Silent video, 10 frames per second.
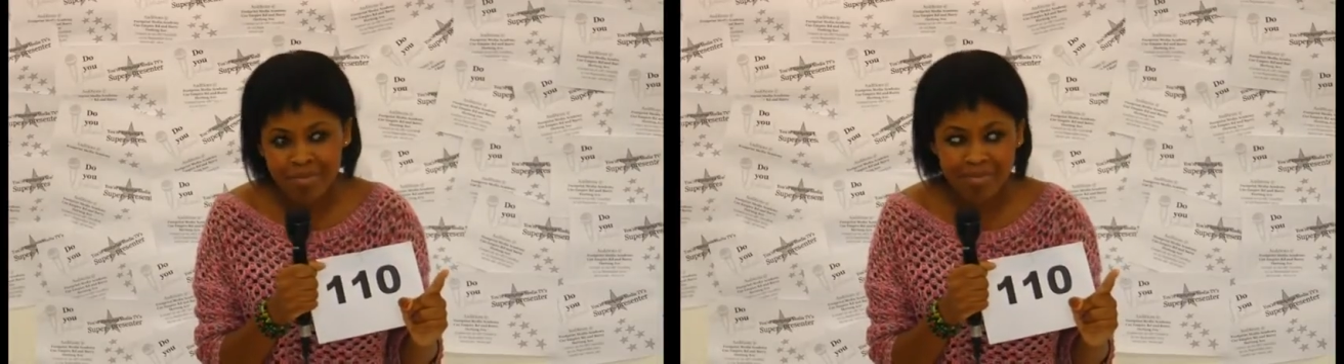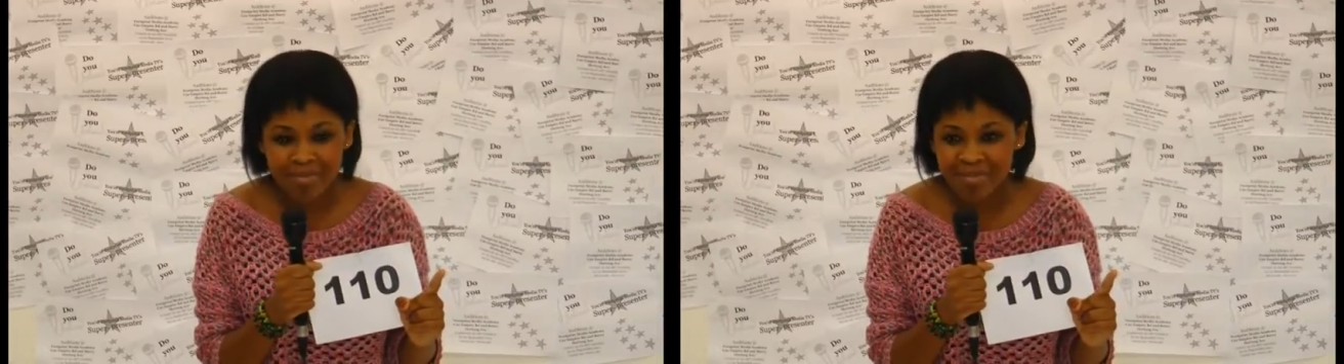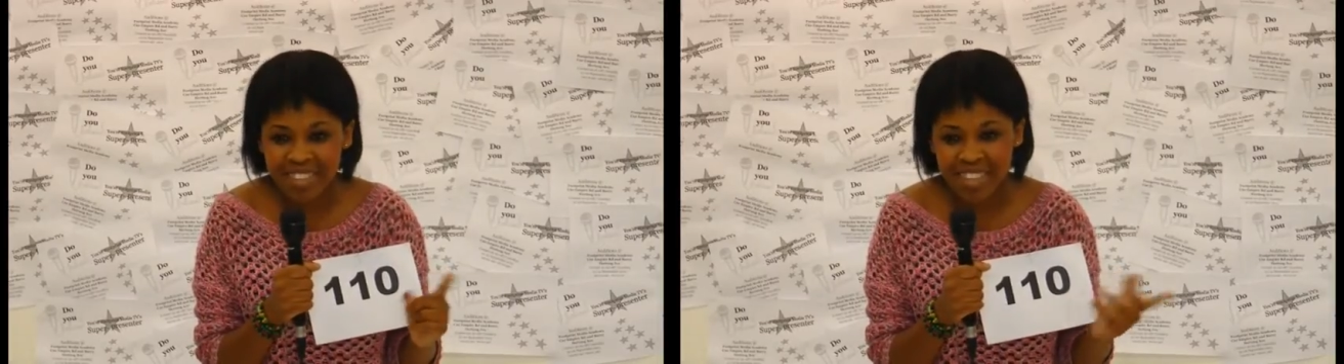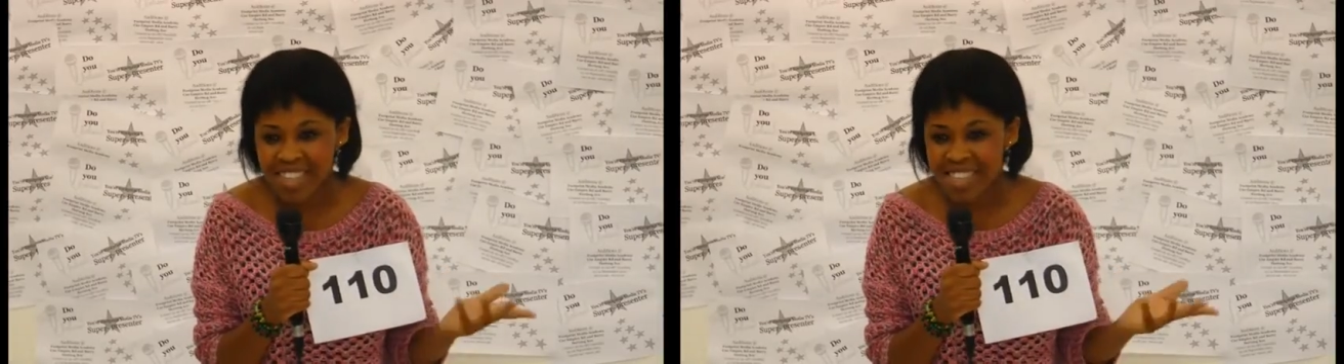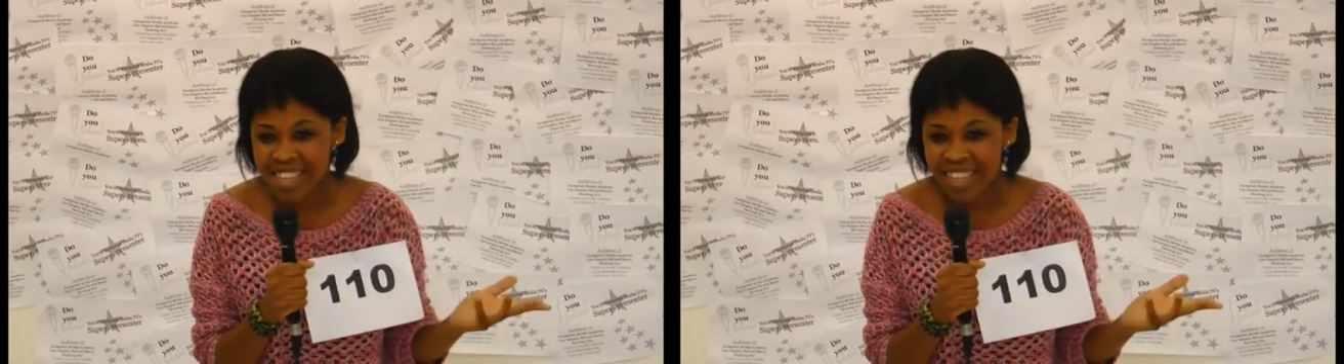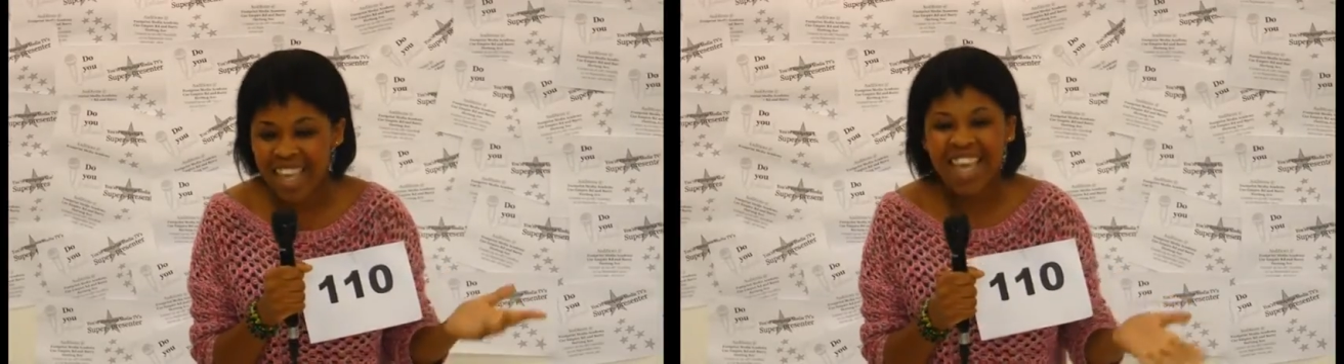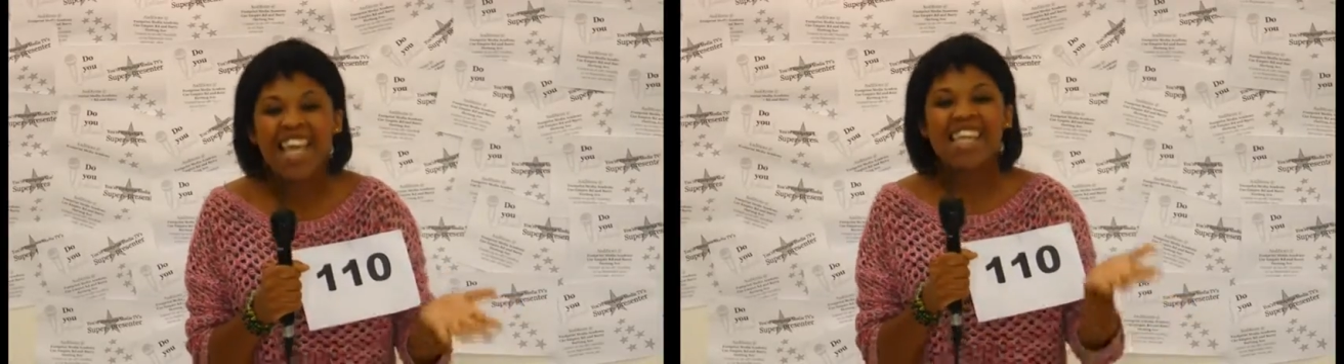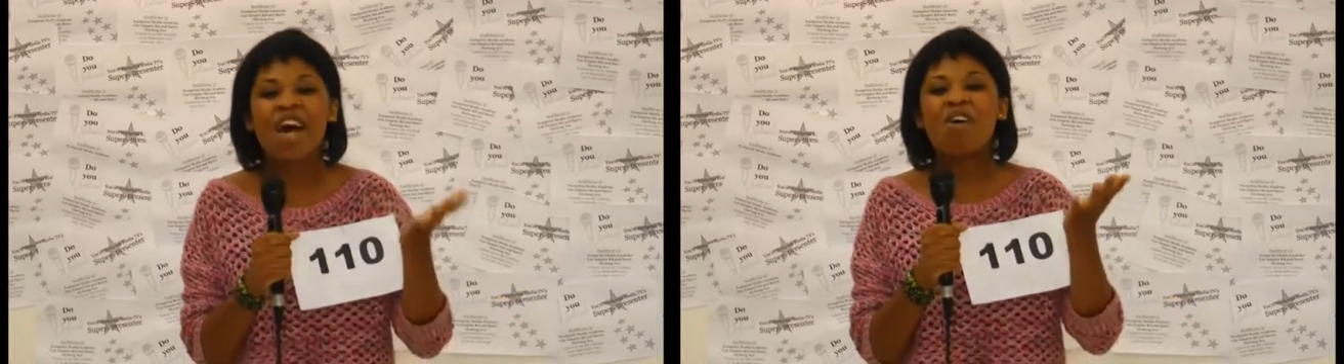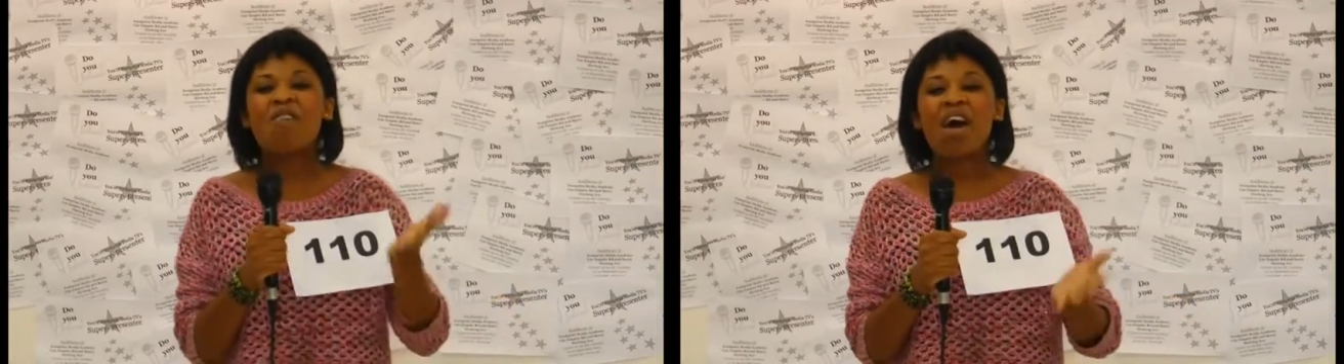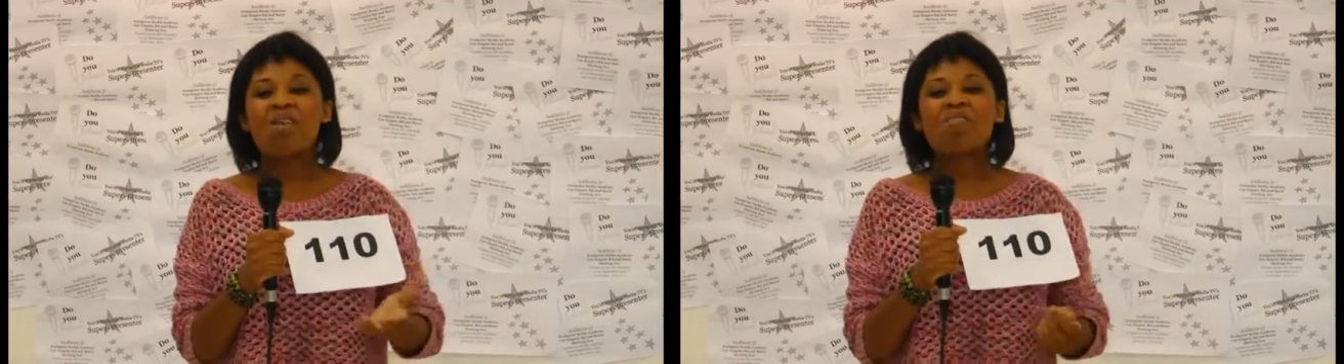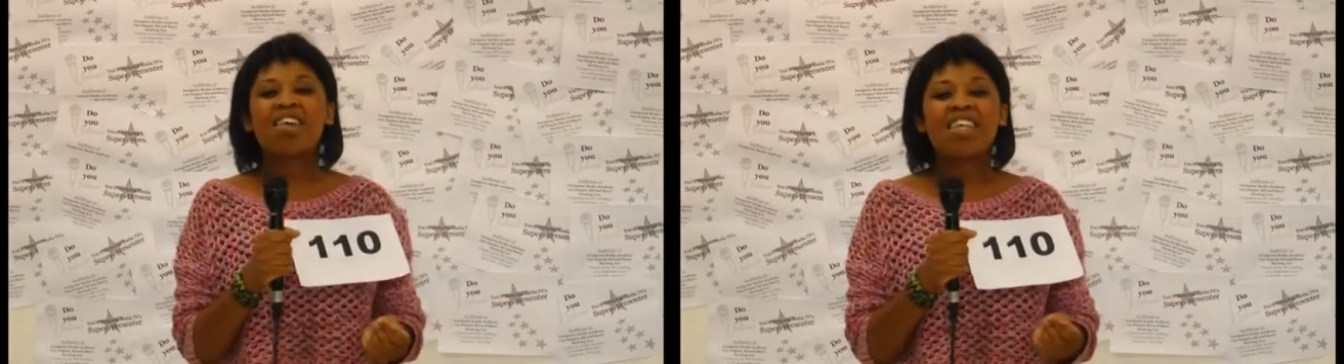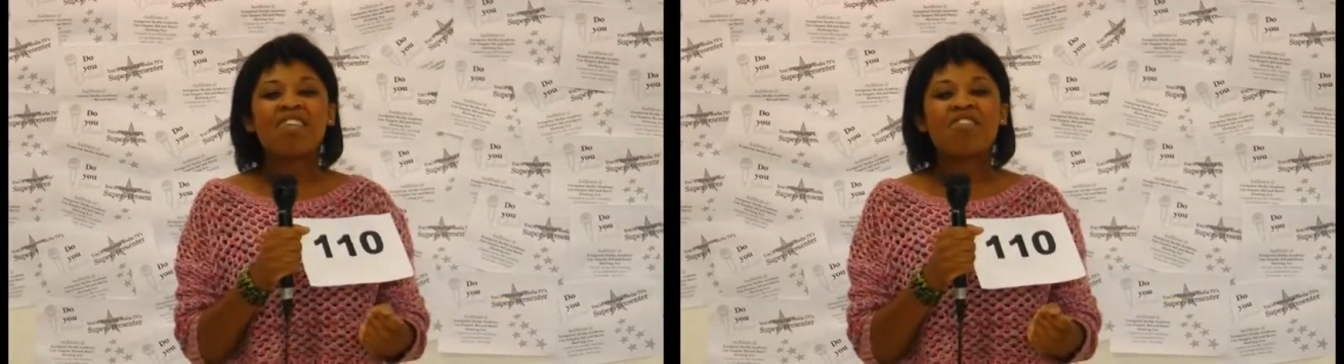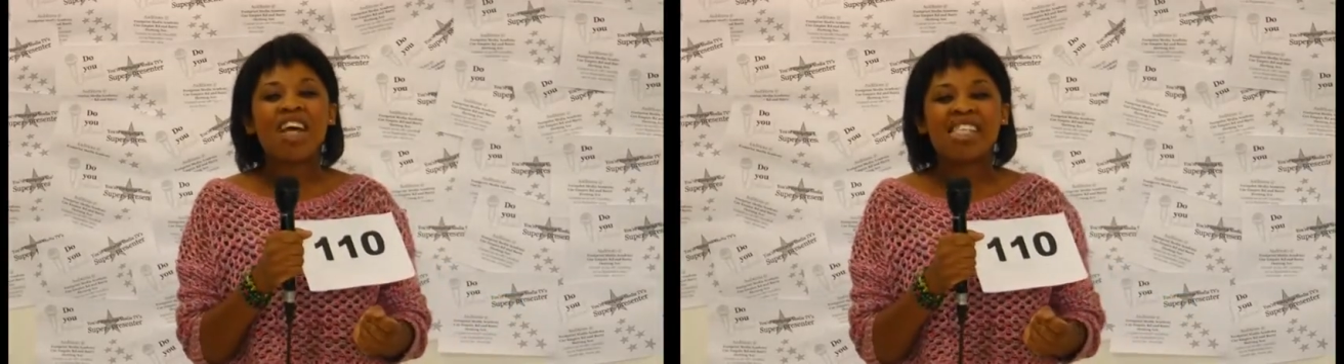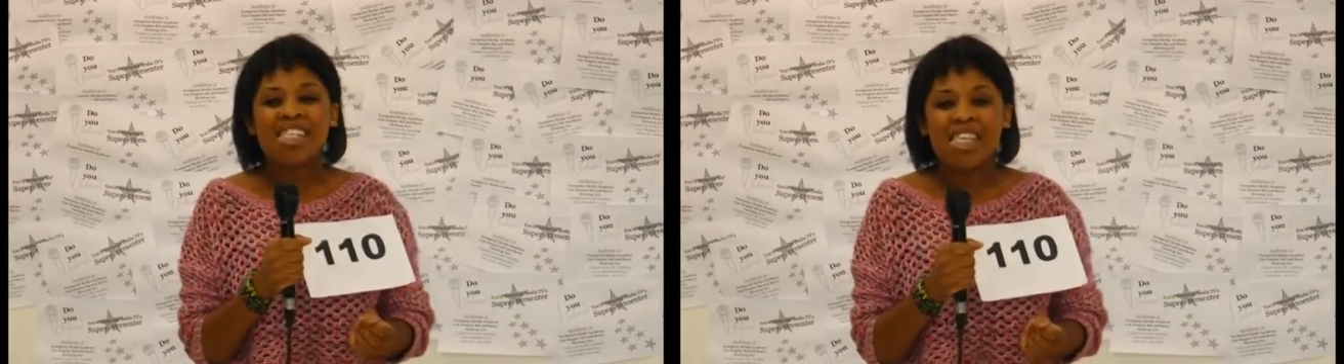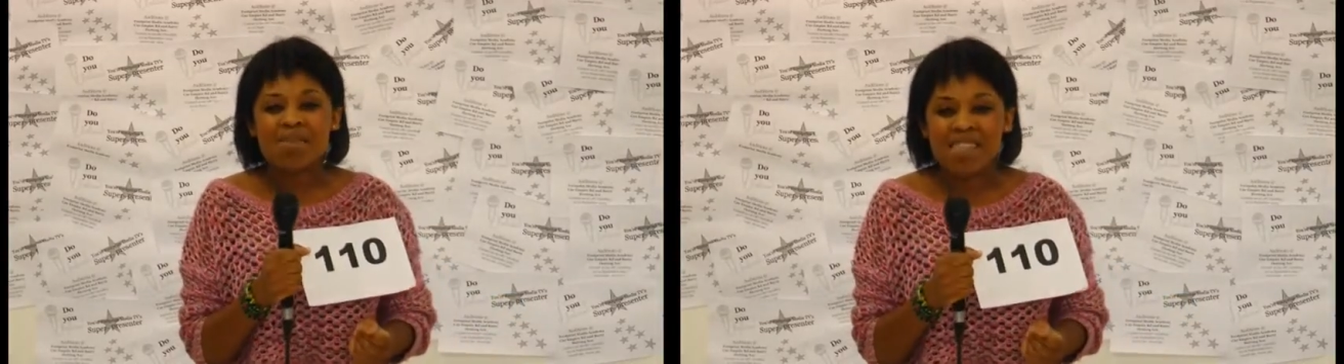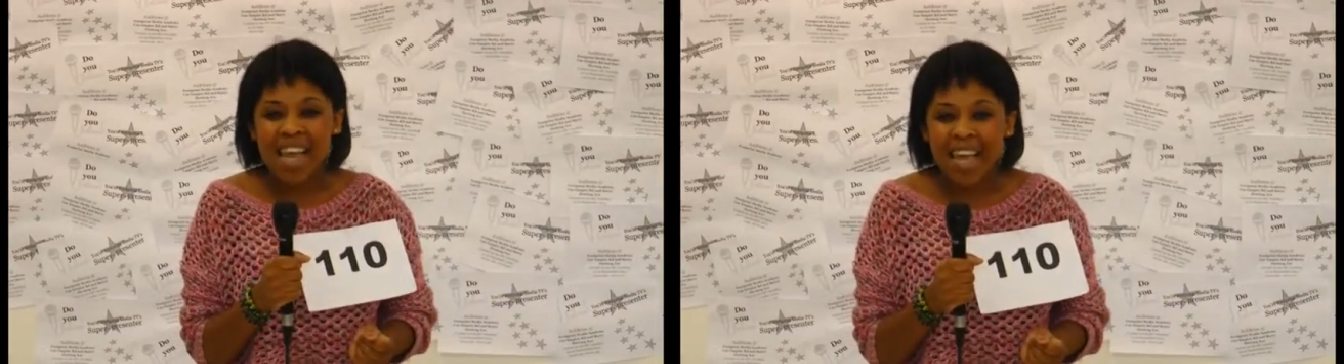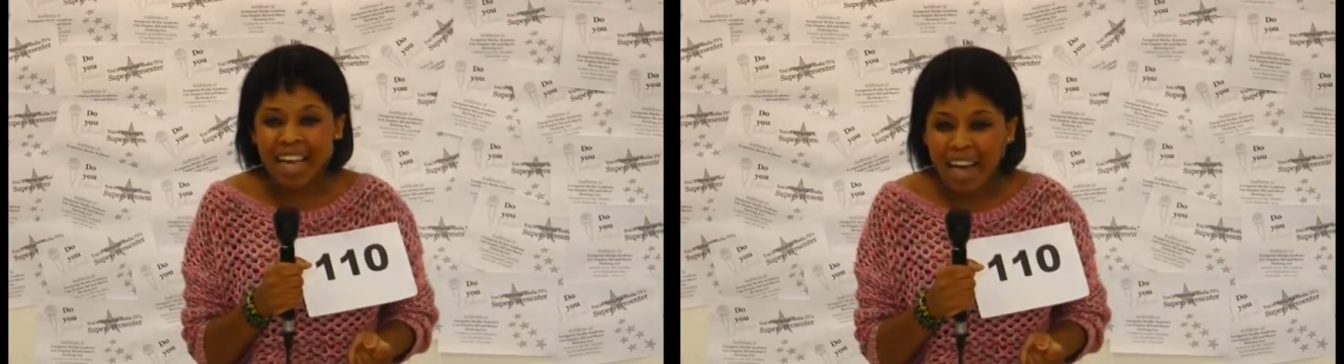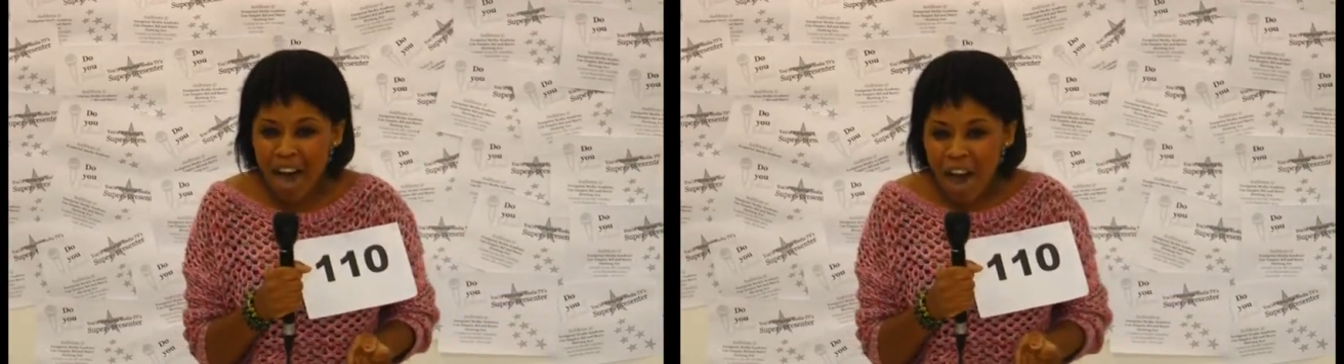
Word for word: Hmm, let's see. Now, one million rand seems like a